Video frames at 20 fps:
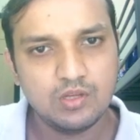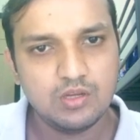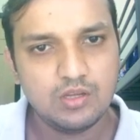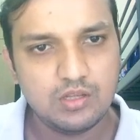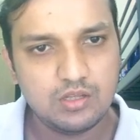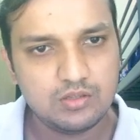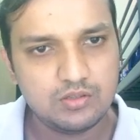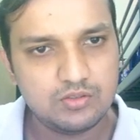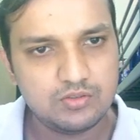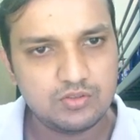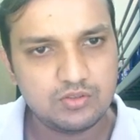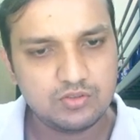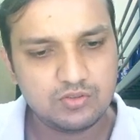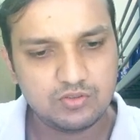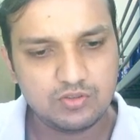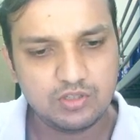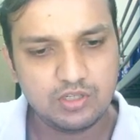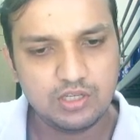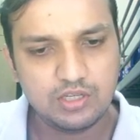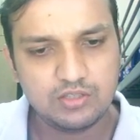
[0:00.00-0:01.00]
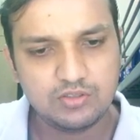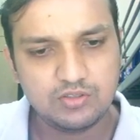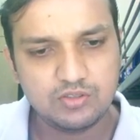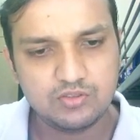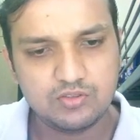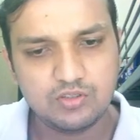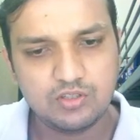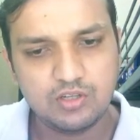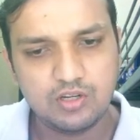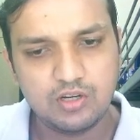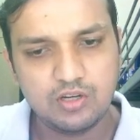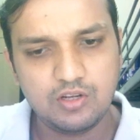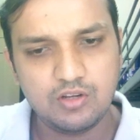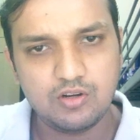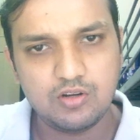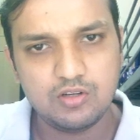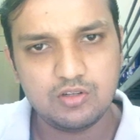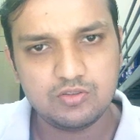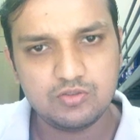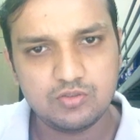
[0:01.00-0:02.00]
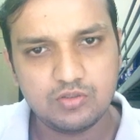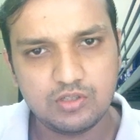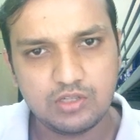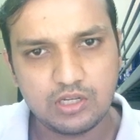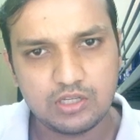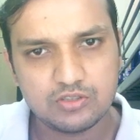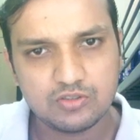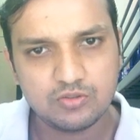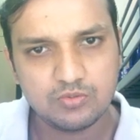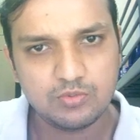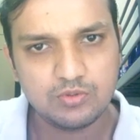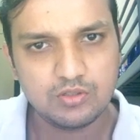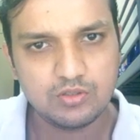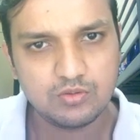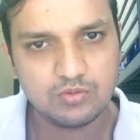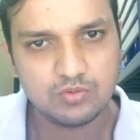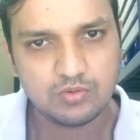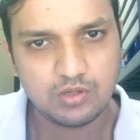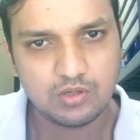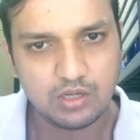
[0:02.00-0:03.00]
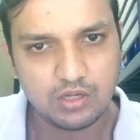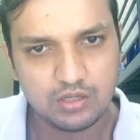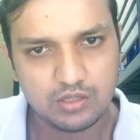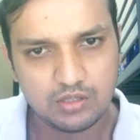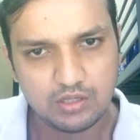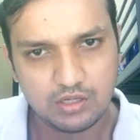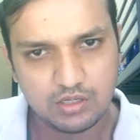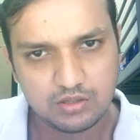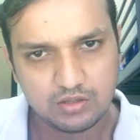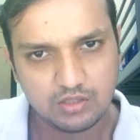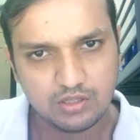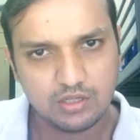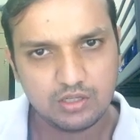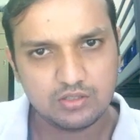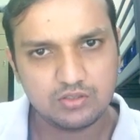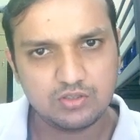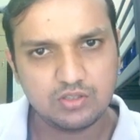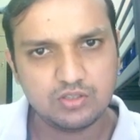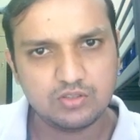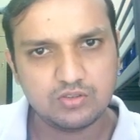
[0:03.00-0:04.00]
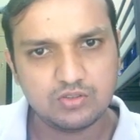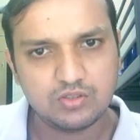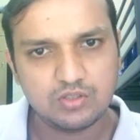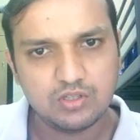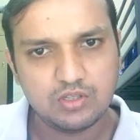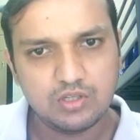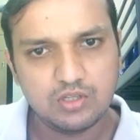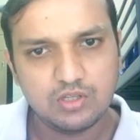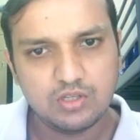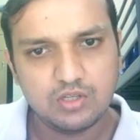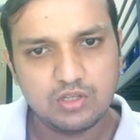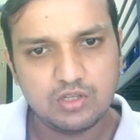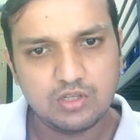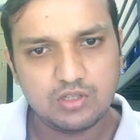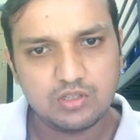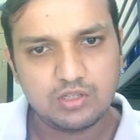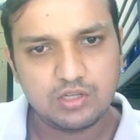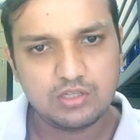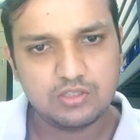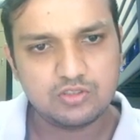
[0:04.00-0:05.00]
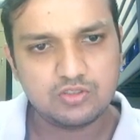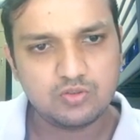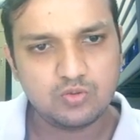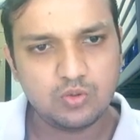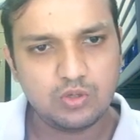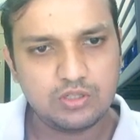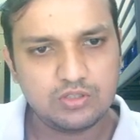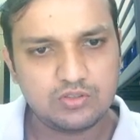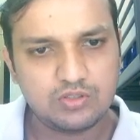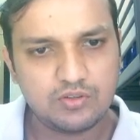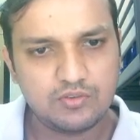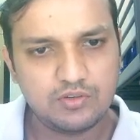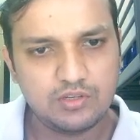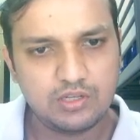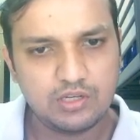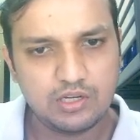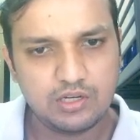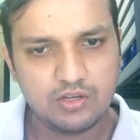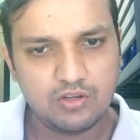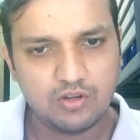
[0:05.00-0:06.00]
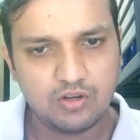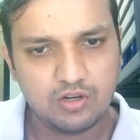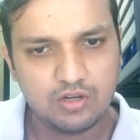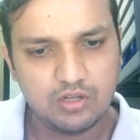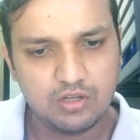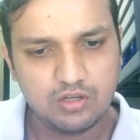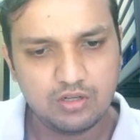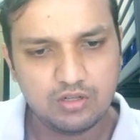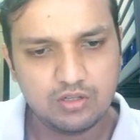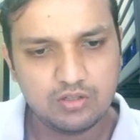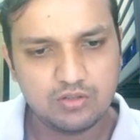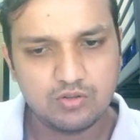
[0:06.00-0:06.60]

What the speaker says: And this is 3 and 6 in any order. So it has to be, no, 3 and 6. That is 2 and 7 in any order. You